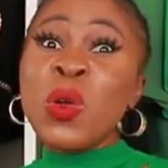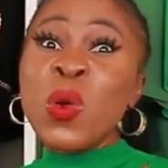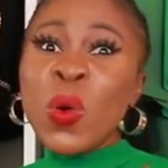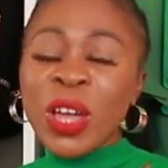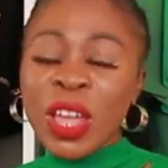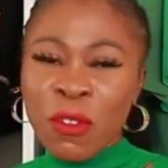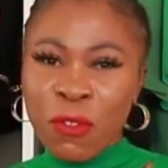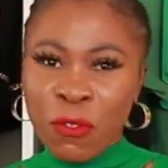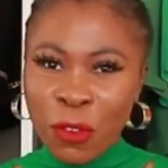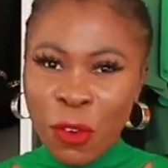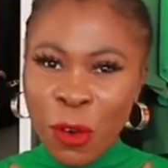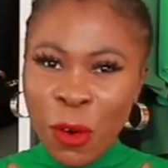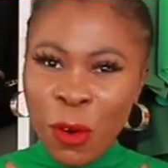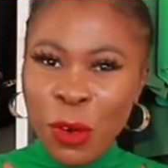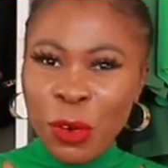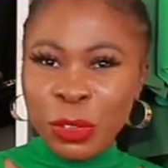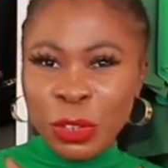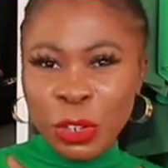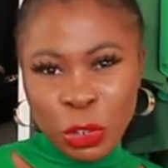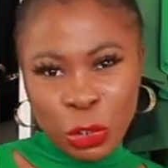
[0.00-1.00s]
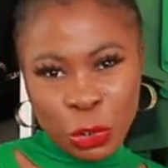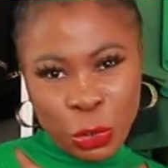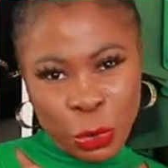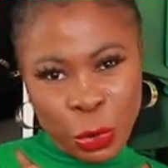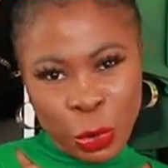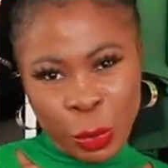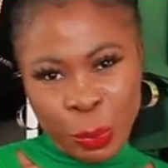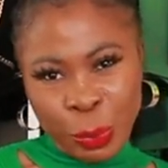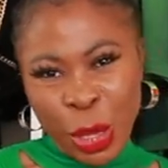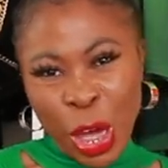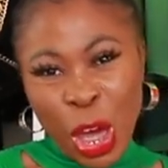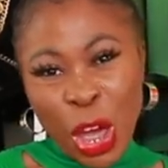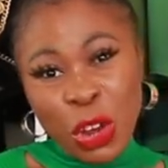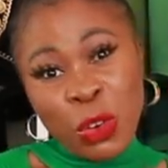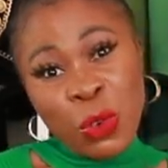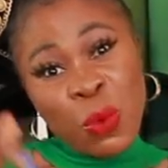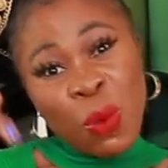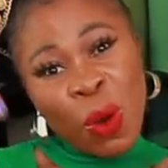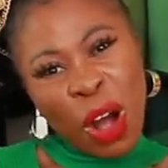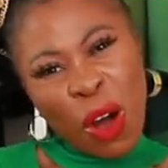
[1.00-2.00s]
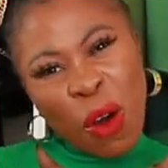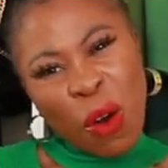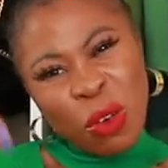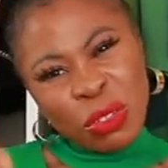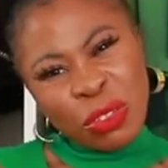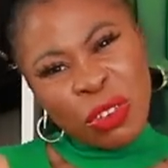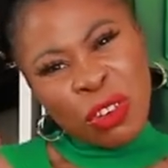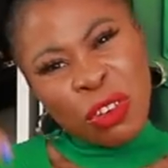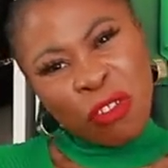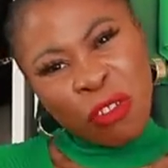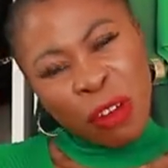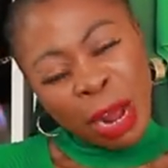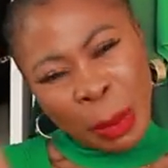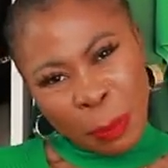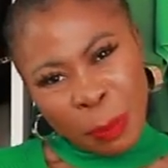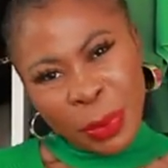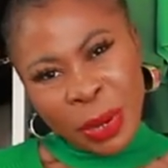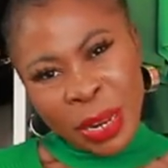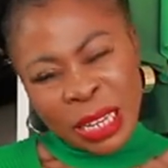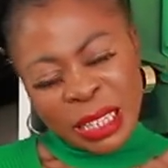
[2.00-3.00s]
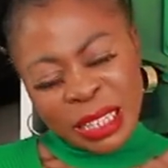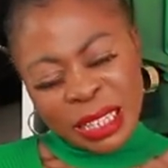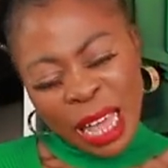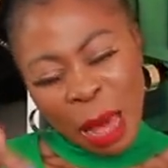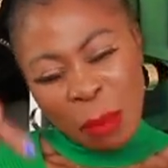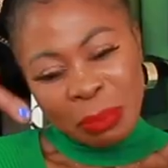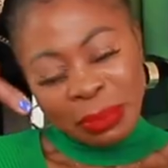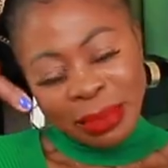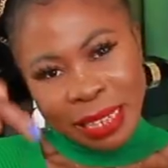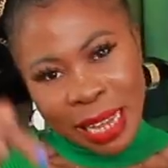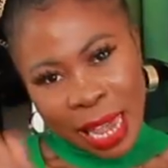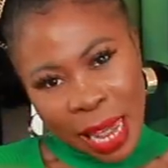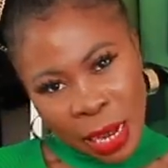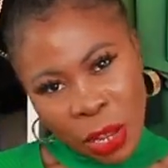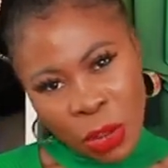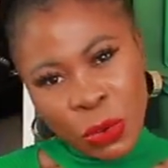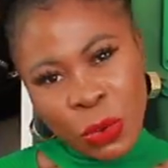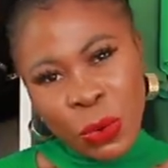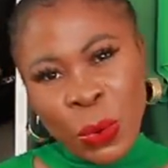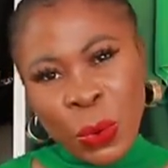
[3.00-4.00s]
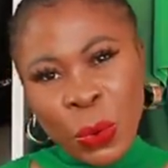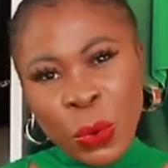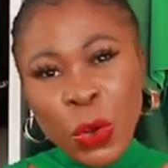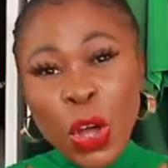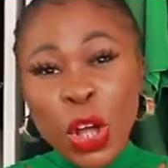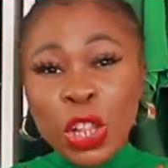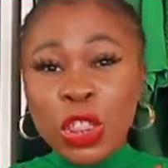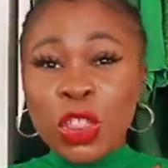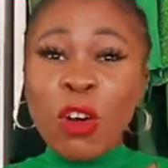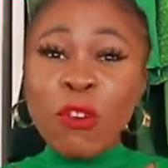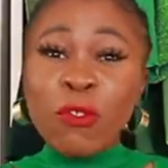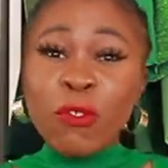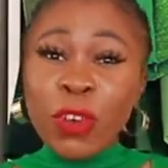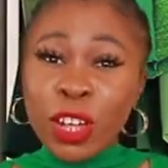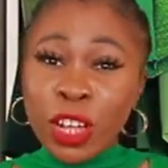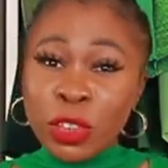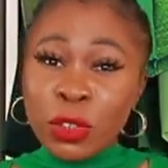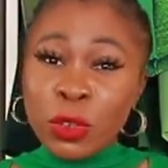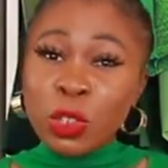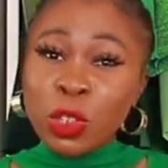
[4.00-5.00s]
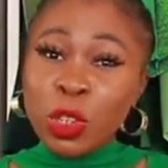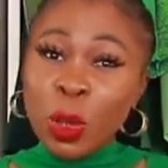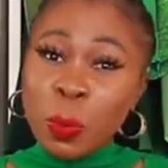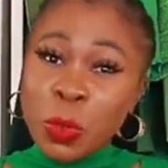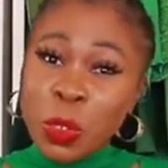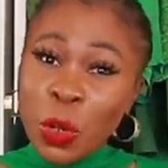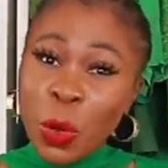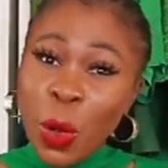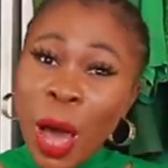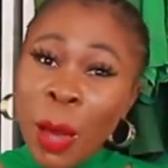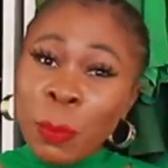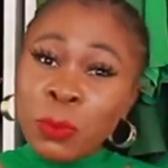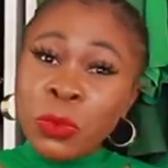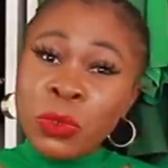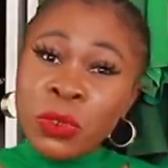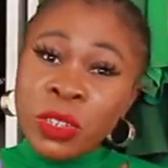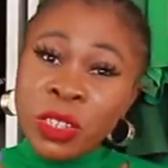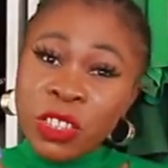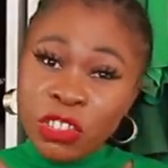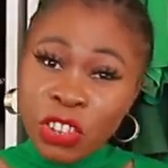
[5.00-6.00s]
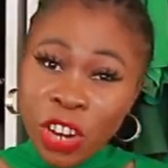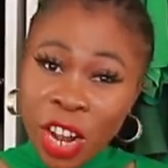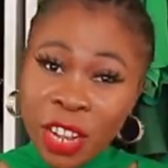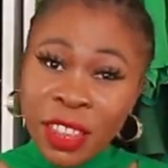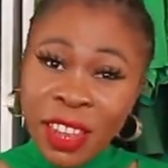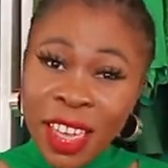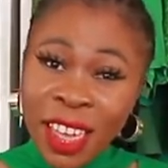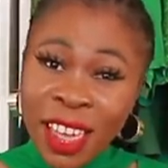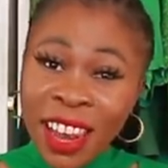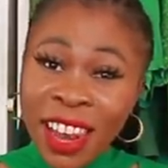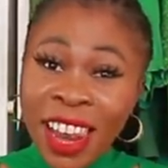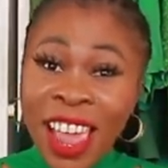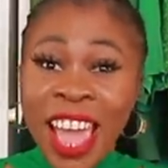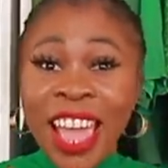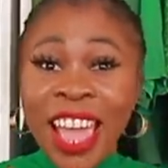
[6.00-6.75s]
looking for on the tube, you are on the right place. I'm telling you. Don't forget to subscribe to this channel